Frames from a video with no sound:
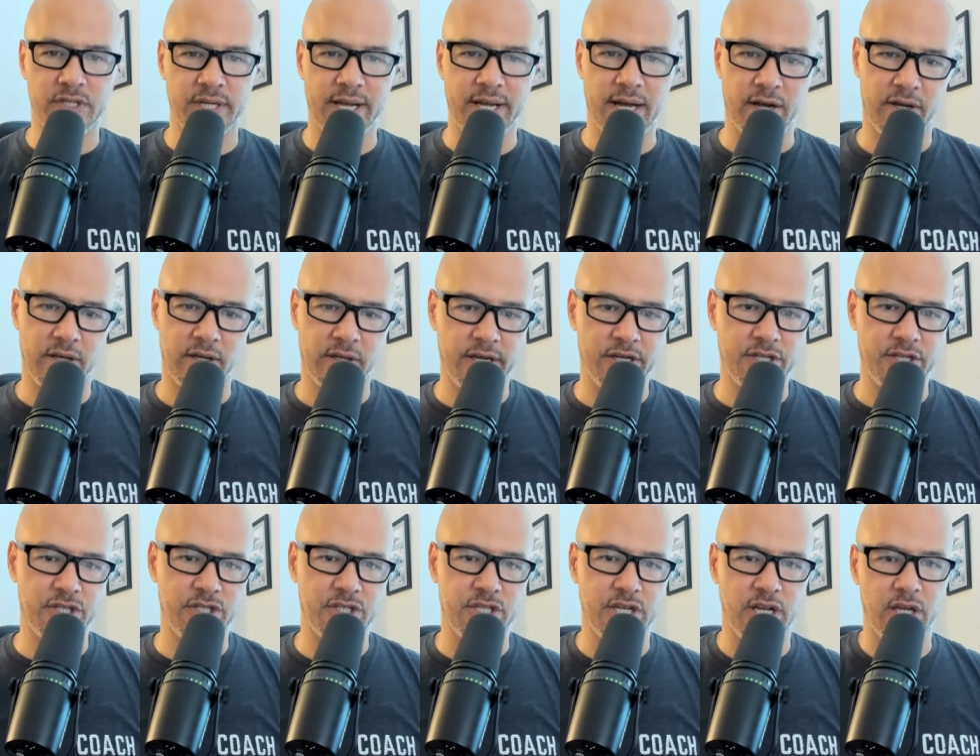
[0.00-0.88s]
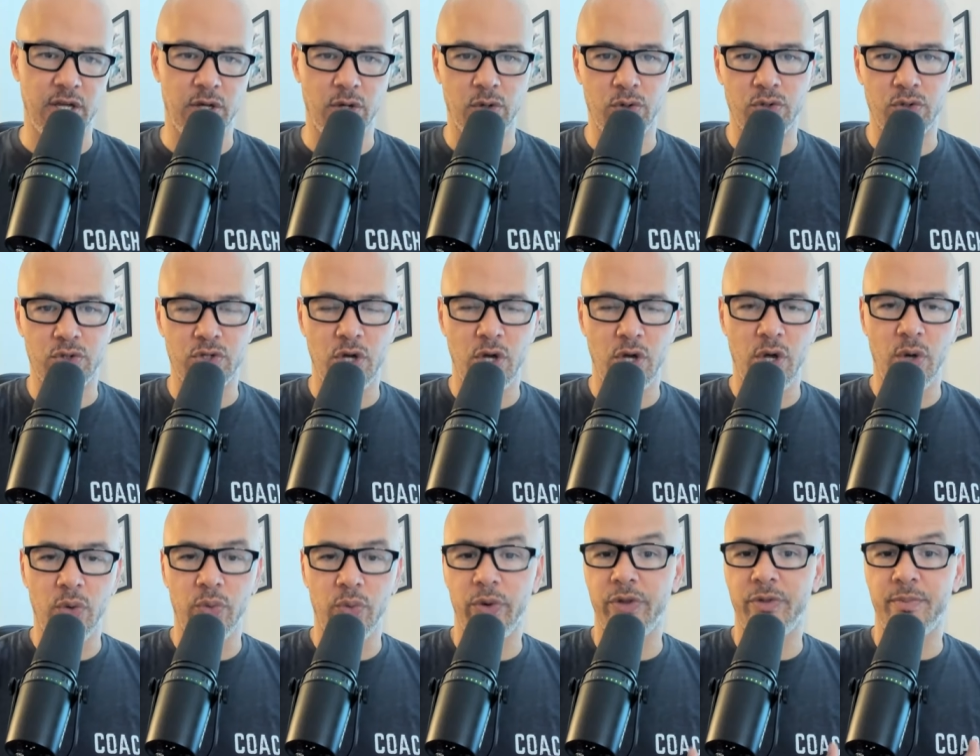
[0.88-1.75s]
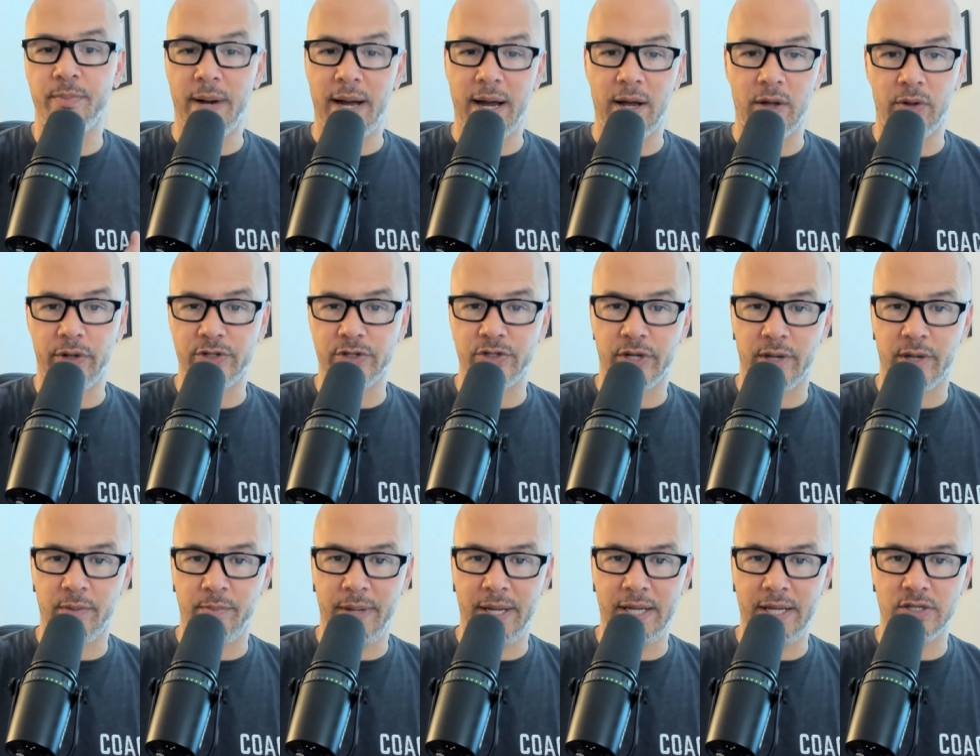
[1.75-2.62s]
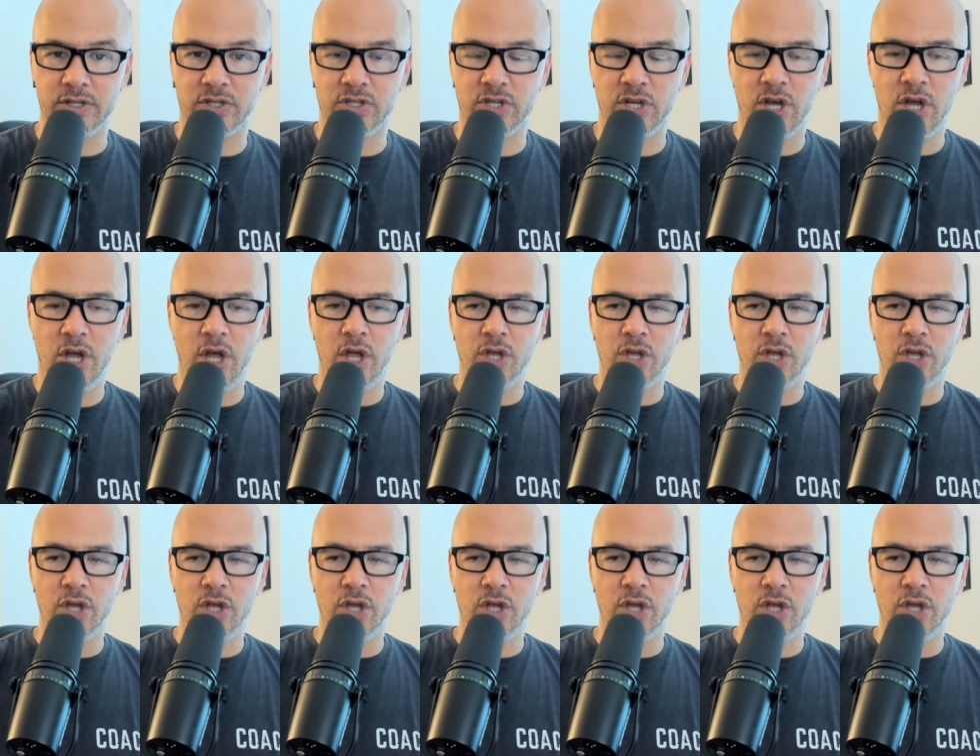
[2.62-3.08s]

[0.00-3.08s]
and calculations they use with bioelectric impedance.